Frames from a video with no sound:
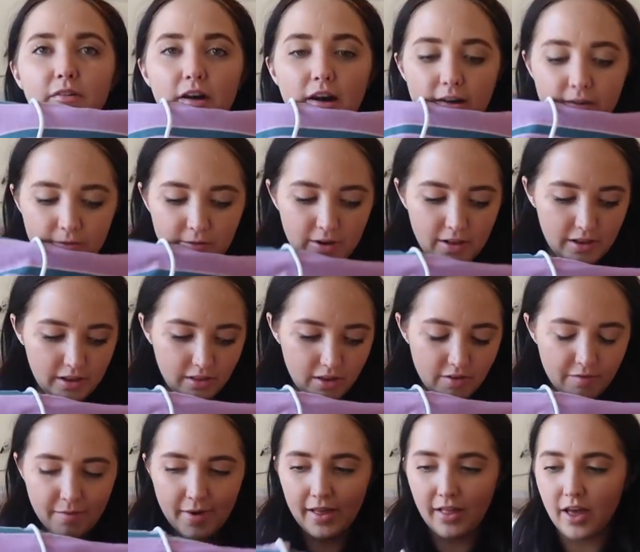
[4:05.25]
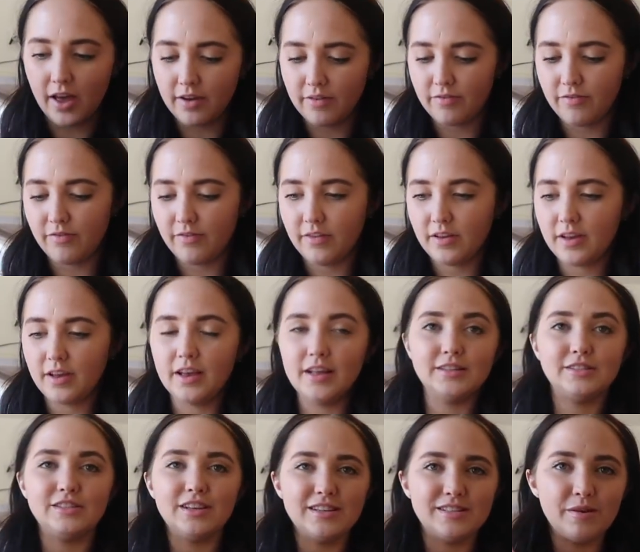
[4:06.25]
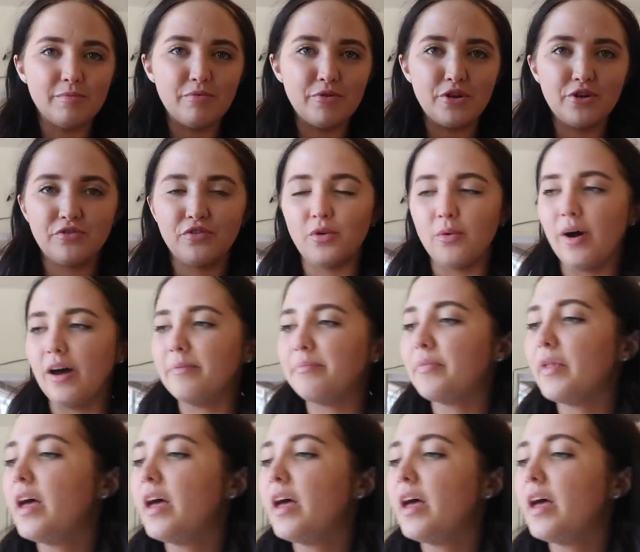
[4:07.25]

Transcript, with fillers: I really love my life. It's it's a beautiful one.